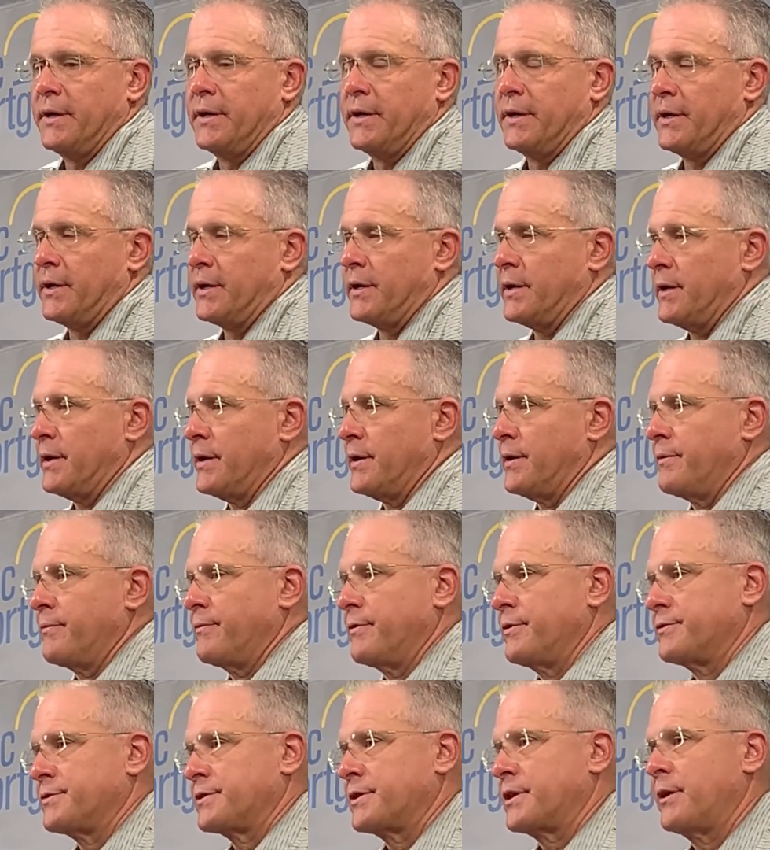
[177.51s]
And
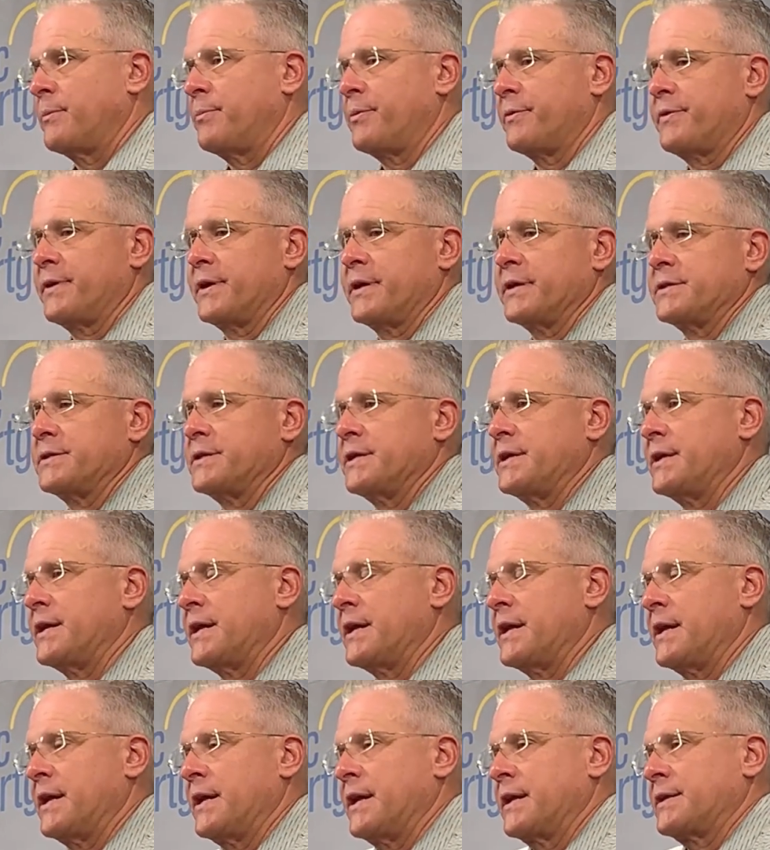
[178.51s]
there's a couple things he'd
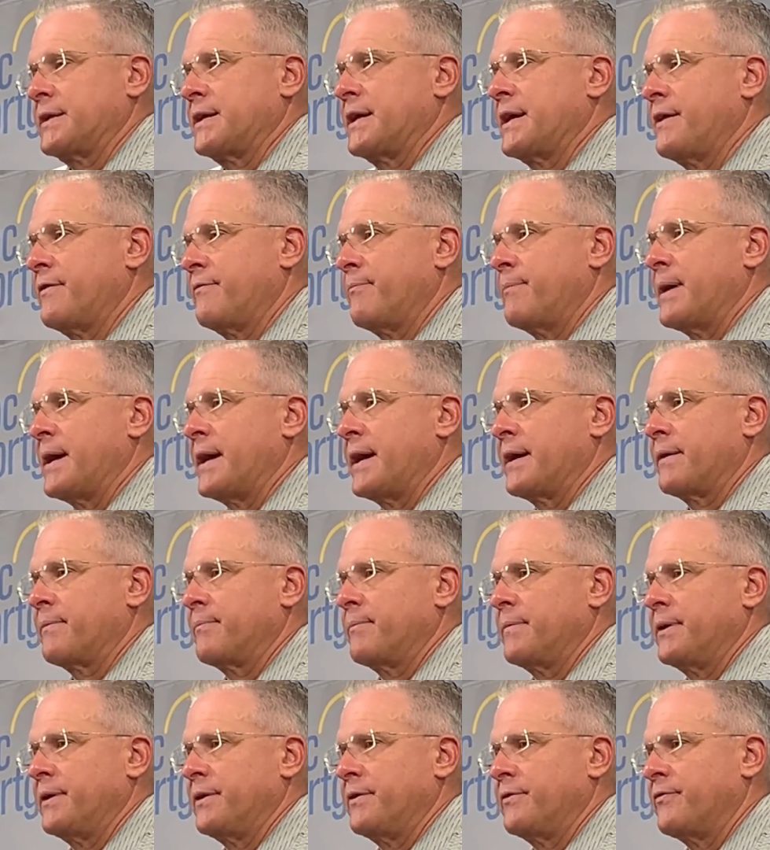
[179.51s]
like to have back,
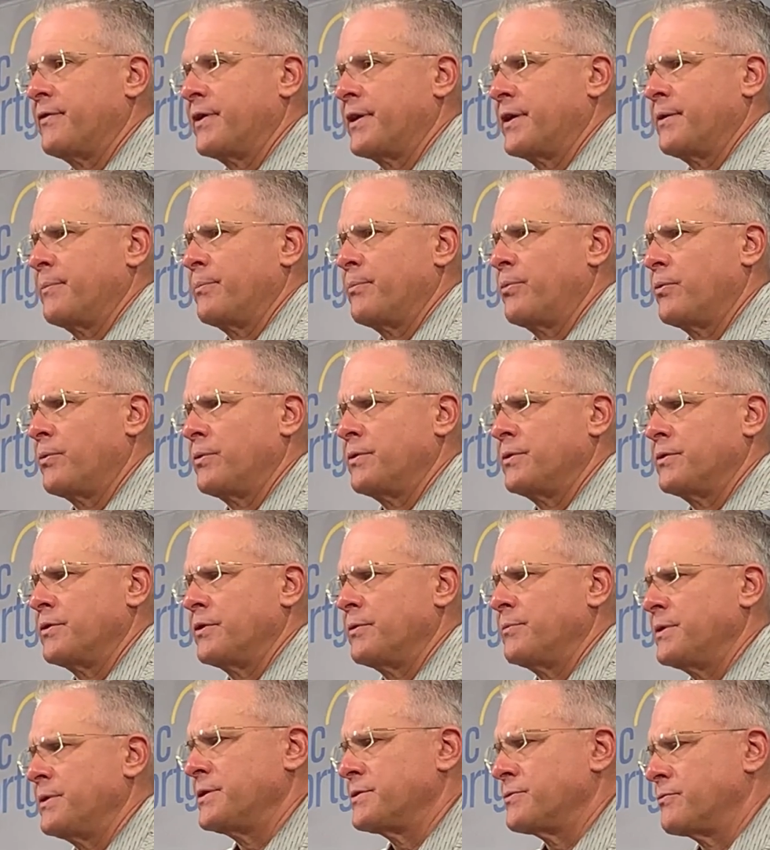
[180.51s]
but it's very important to
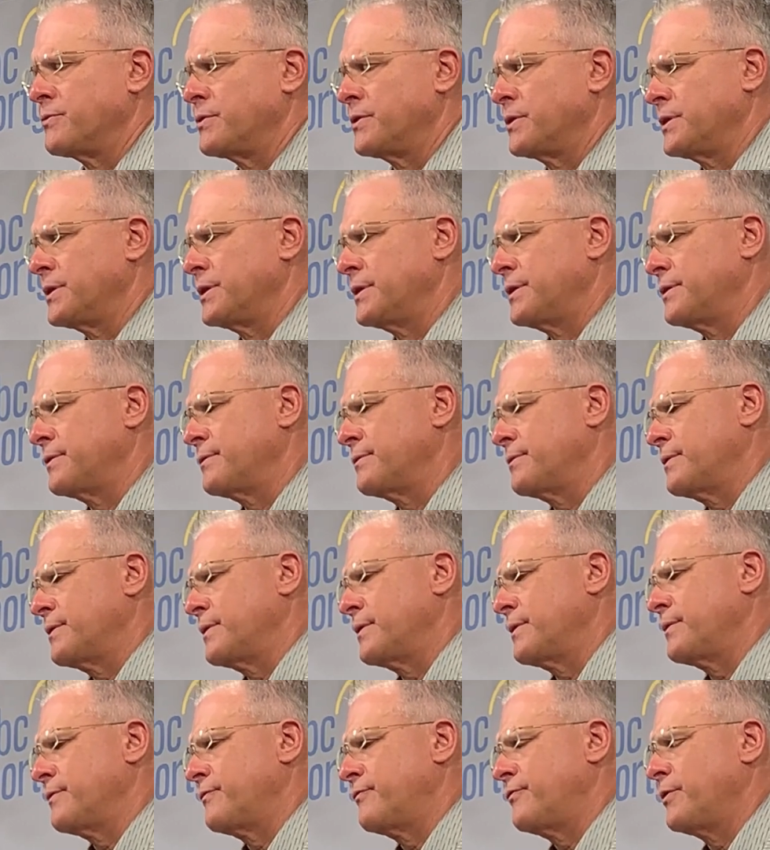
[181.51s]
him. really
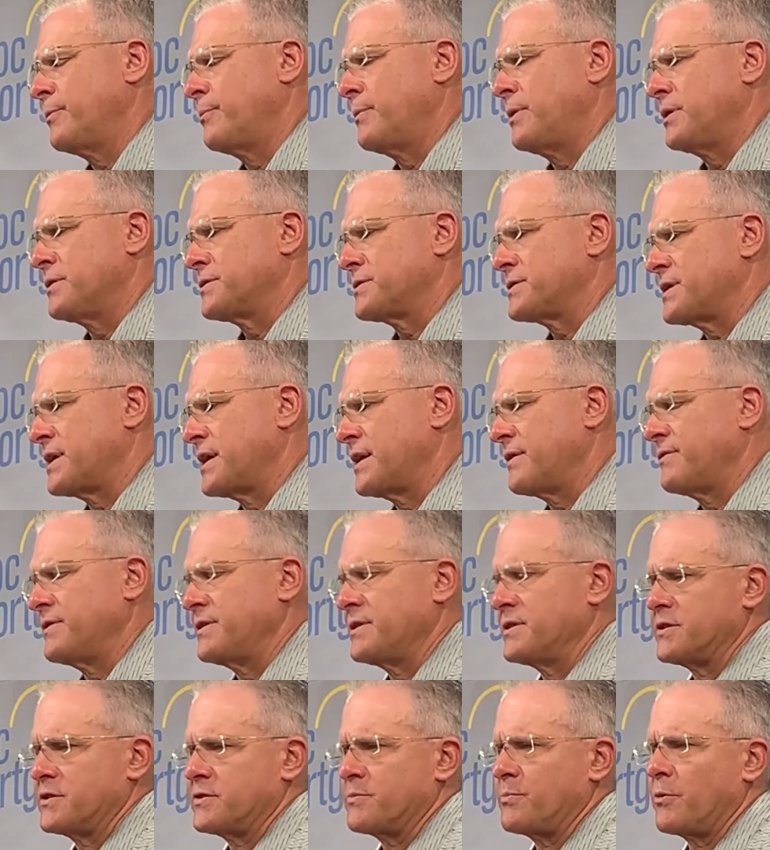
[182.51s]
football savvy.
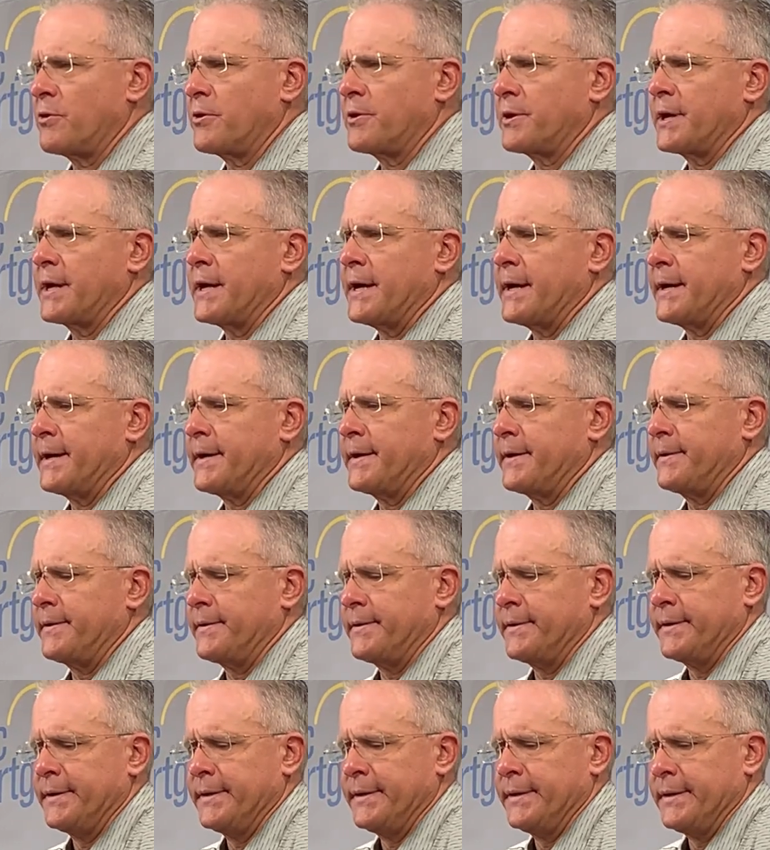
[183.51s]
He's a smart guy. And
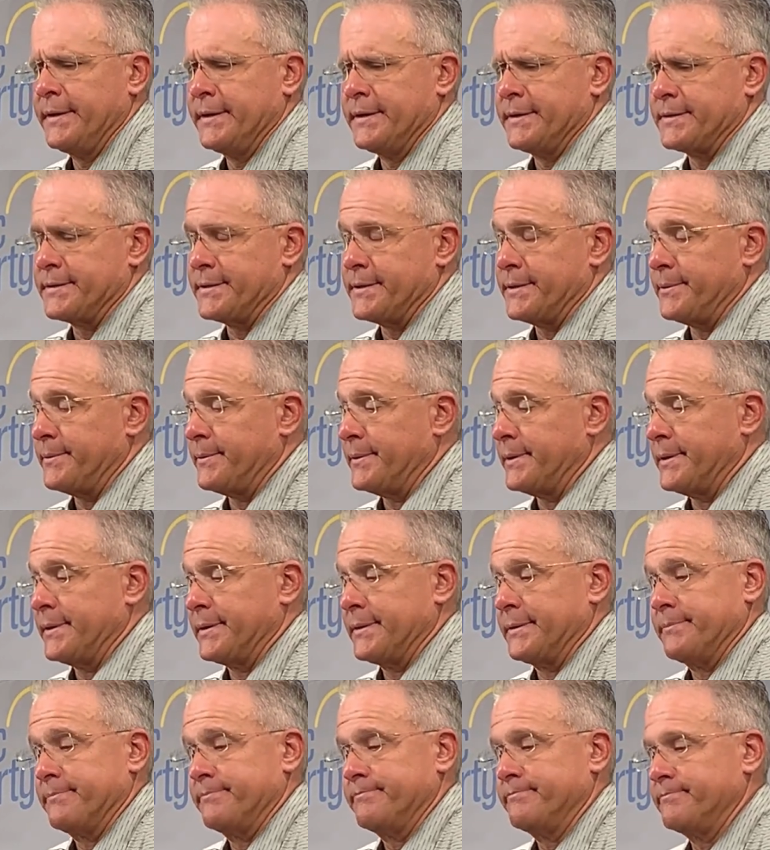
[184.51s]

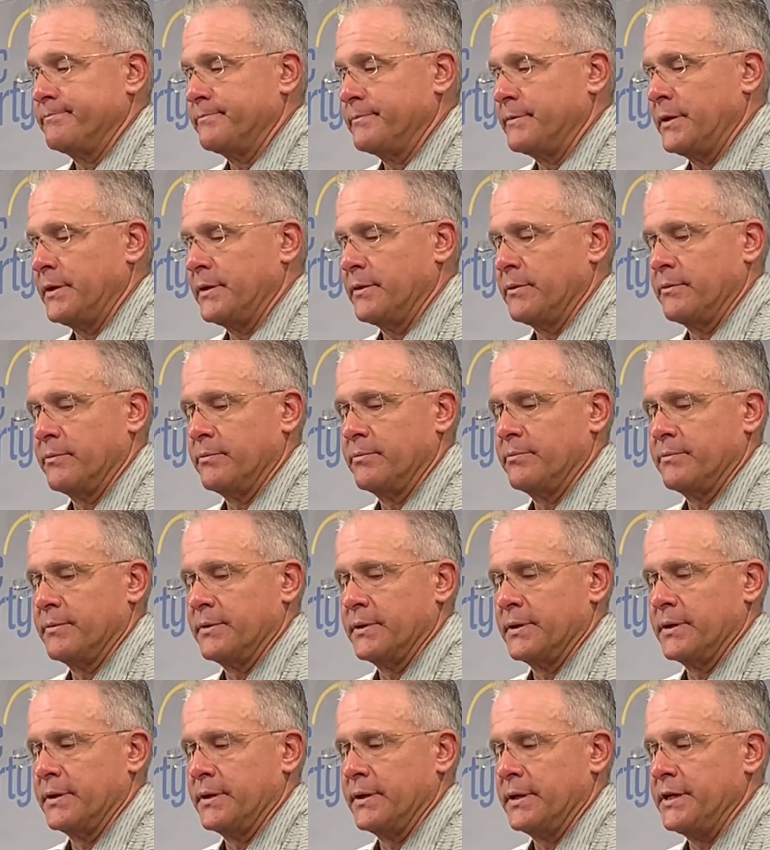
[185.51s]
so, you know,
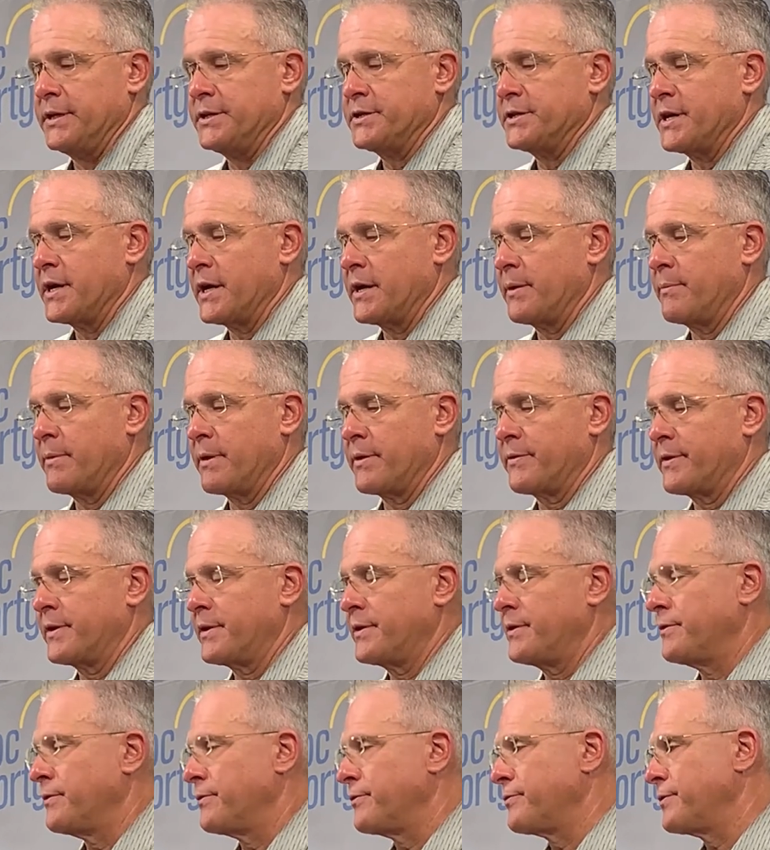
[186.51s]
each game, I
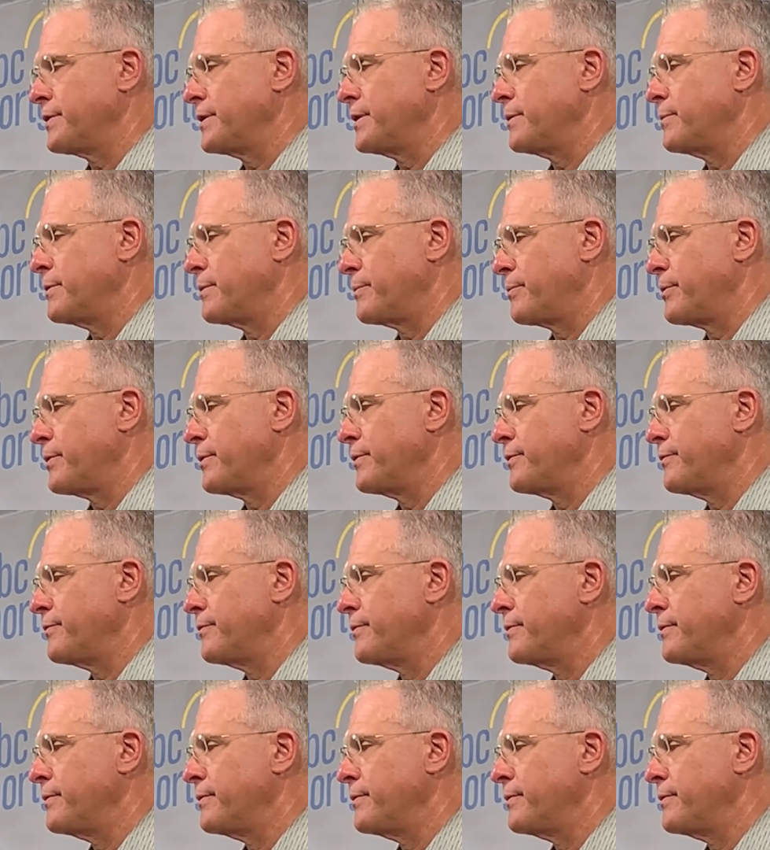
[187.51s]
think you'll see him improve.